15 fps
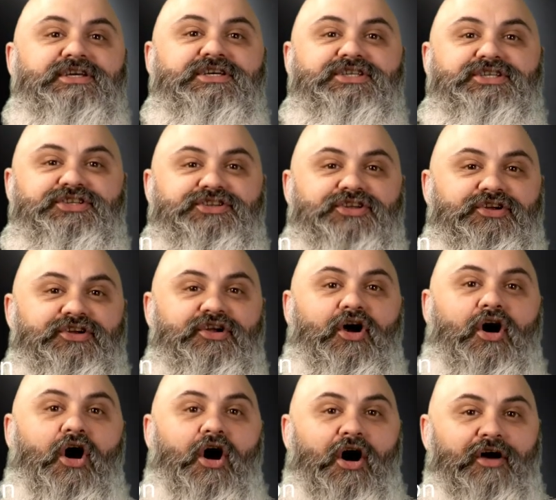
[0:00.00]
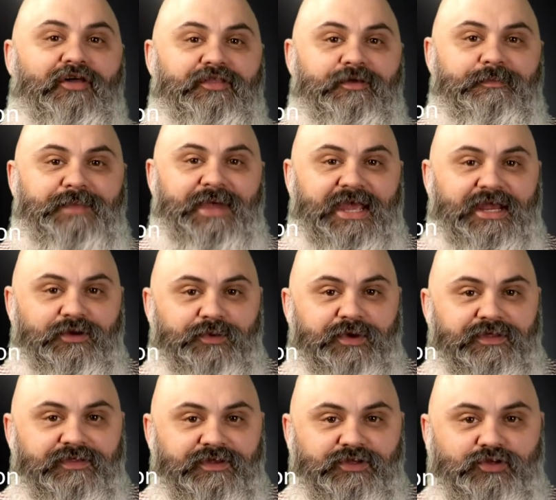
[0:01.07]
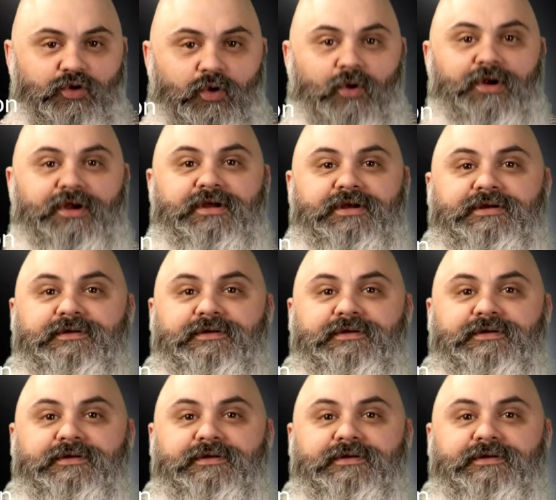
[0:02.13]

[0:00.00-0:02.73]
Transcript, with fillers: dir auth bandwidth torrc